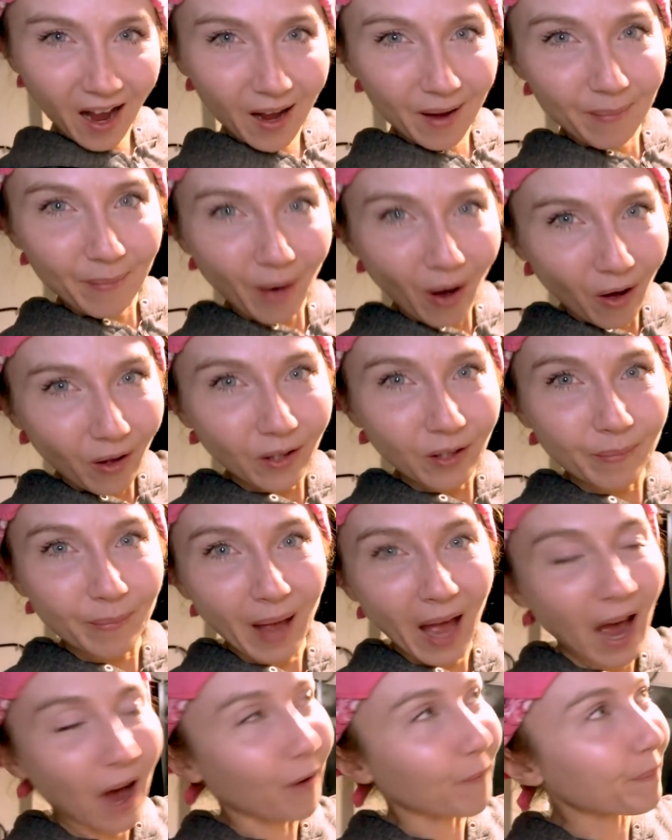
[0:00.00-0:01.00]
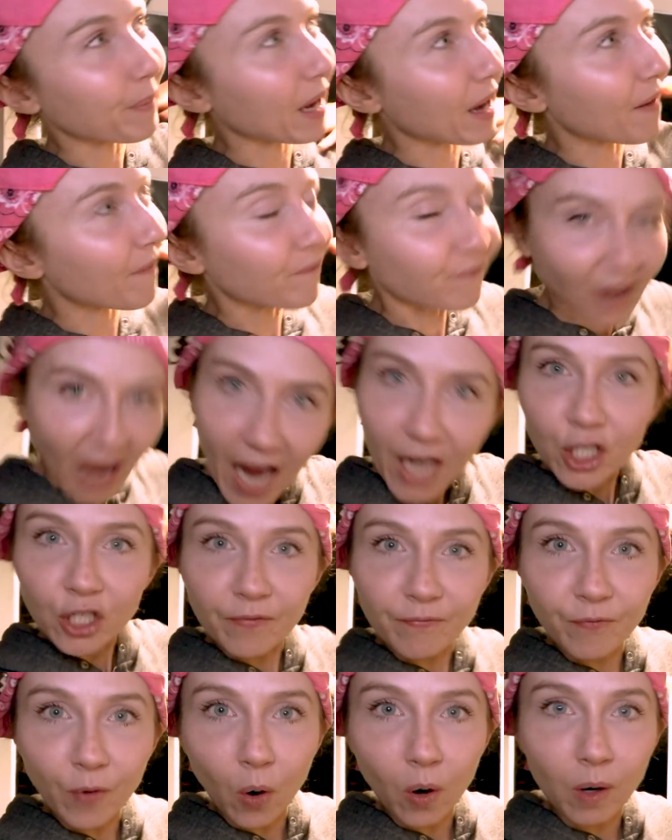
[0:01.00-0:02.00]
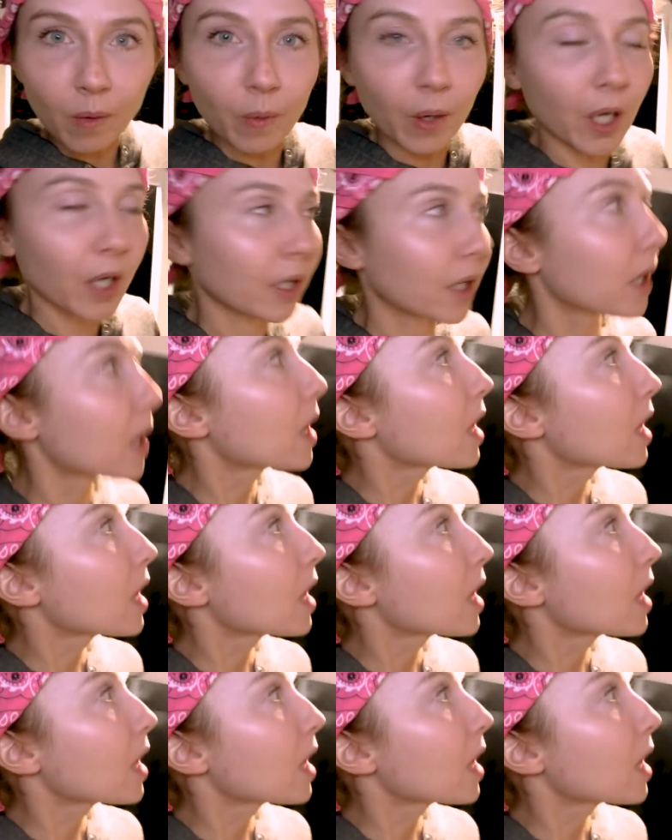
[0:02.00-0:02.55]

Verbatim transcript: I am all about being fashion forward.